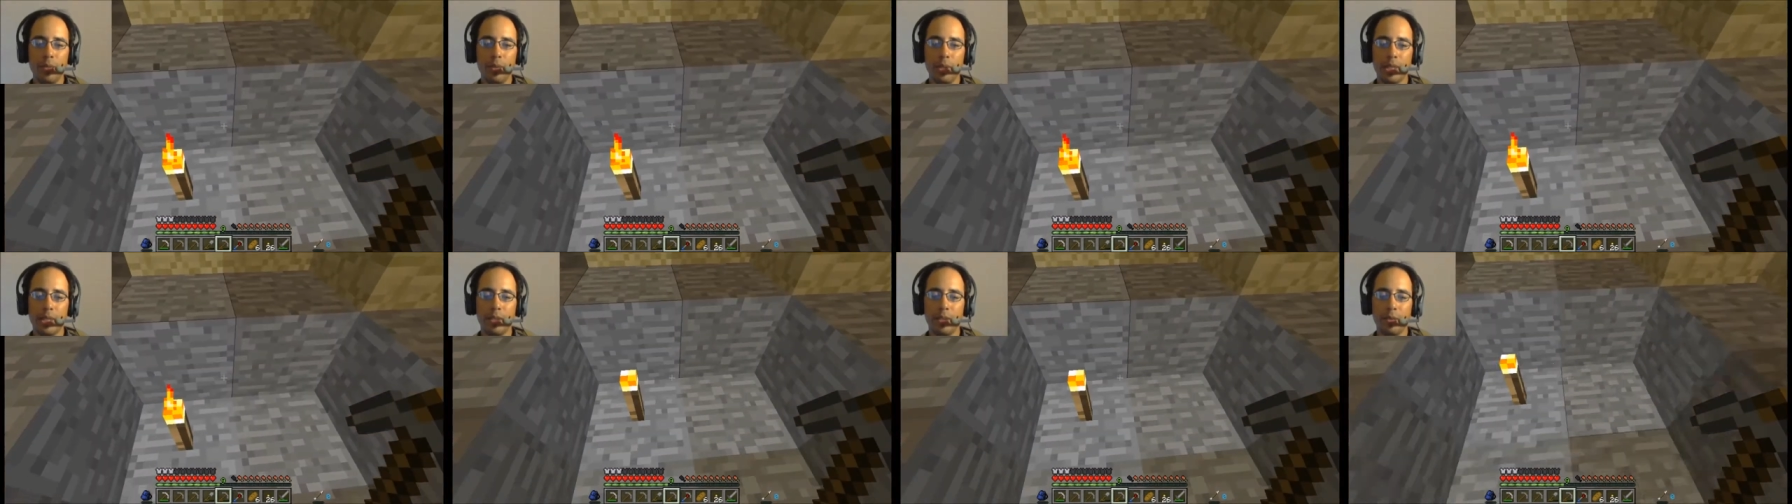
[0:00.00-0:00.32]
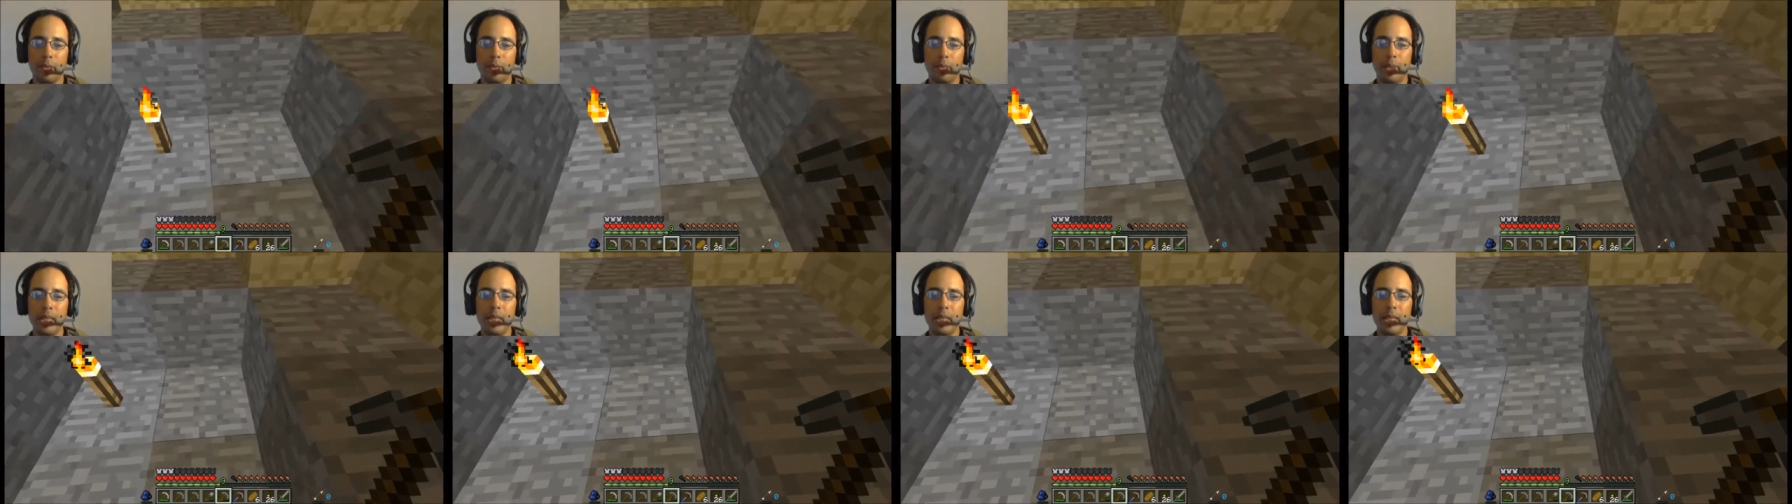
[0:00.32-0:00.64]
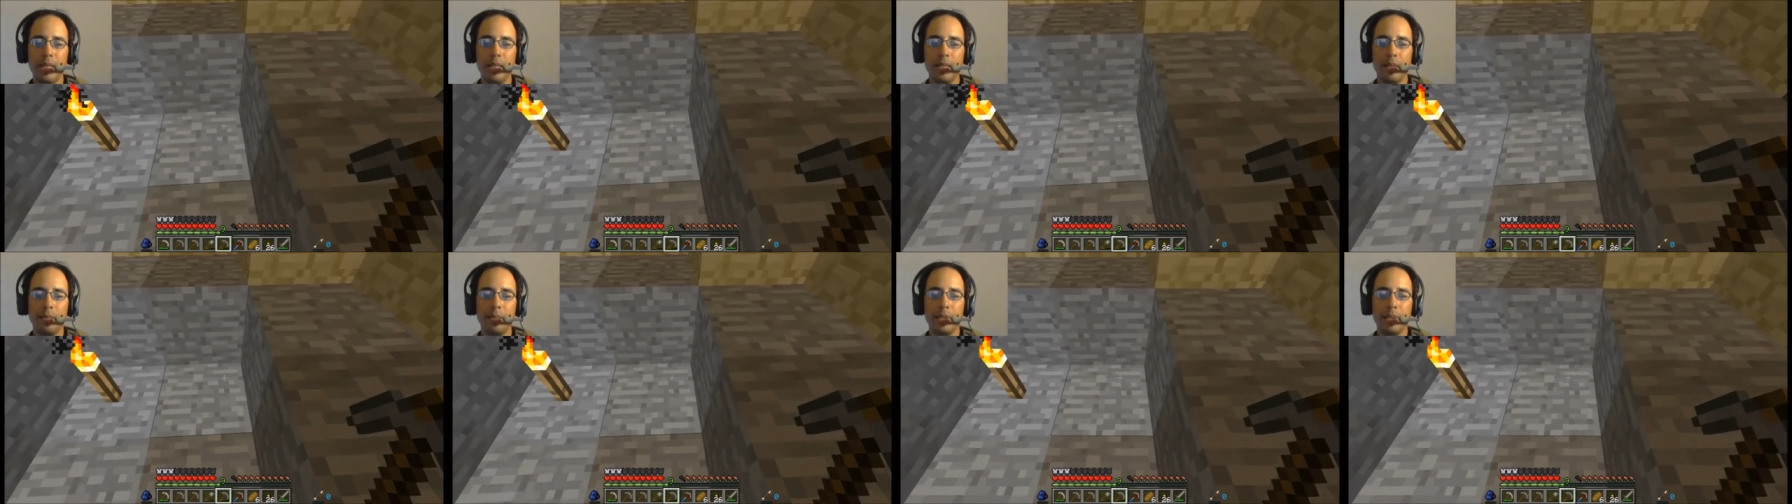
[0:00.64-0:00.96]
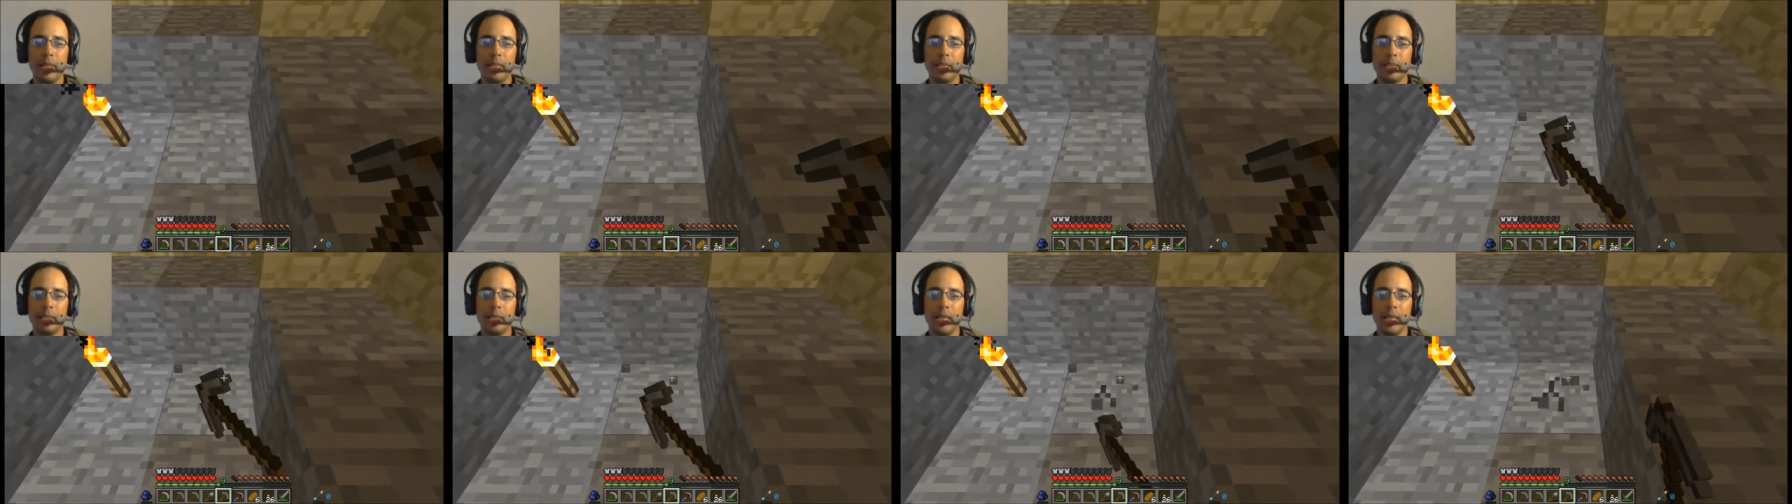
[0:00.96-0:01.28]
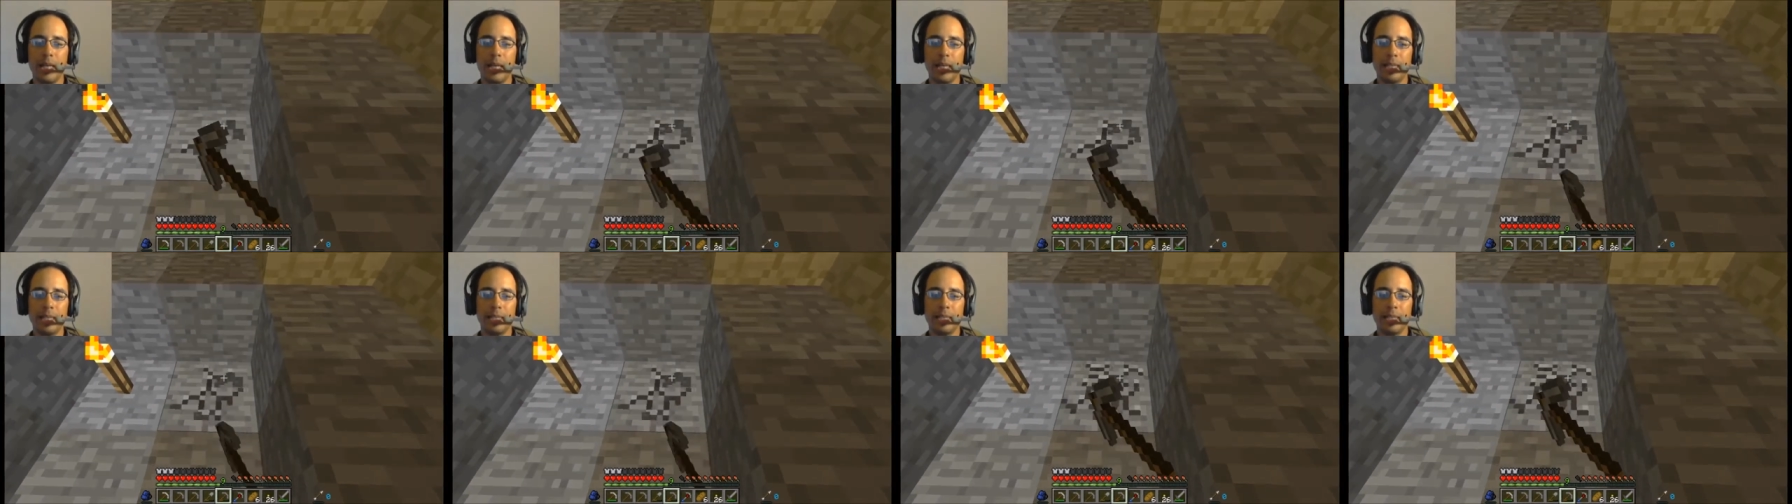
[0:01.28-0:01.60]
You don't want to kill me. I'm a
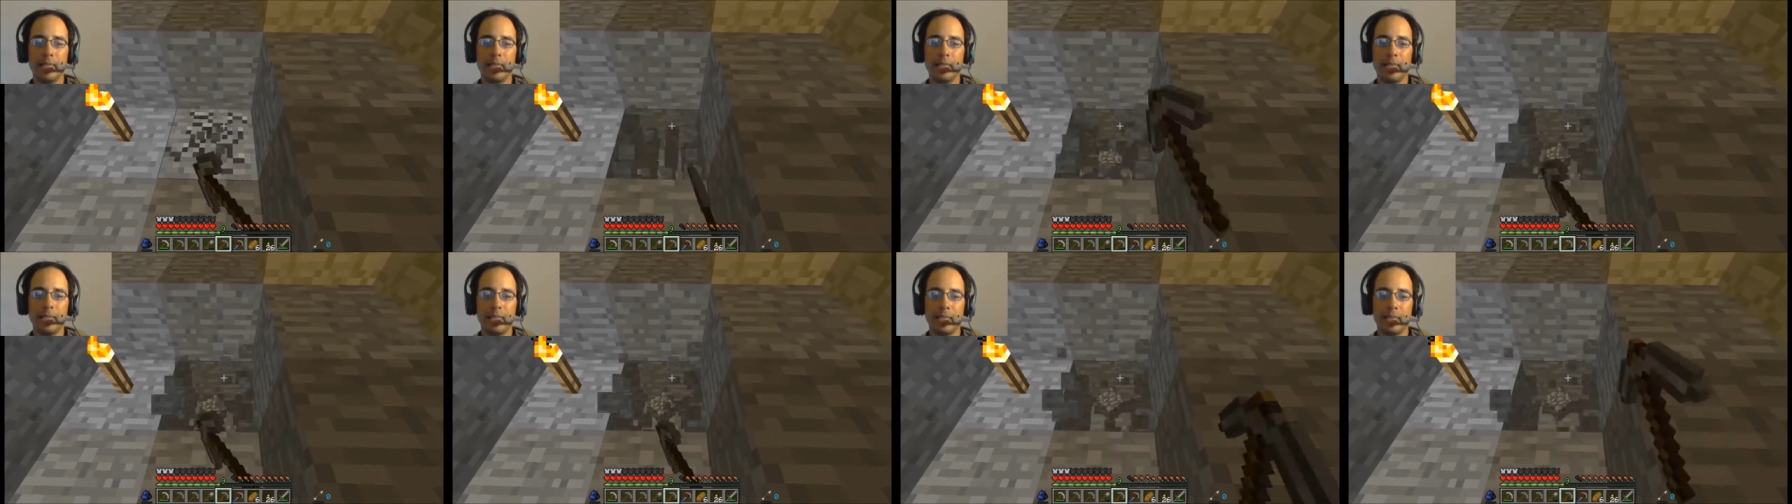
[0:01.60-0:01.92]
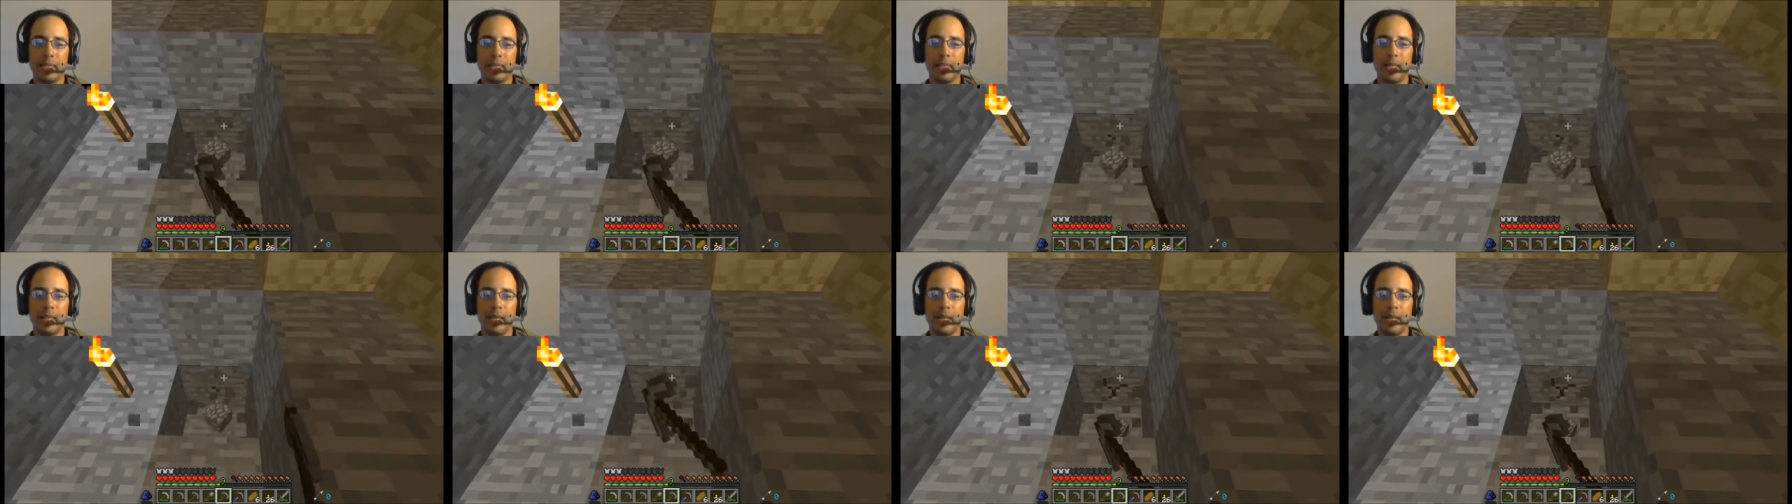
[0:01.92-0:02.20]
nice guy.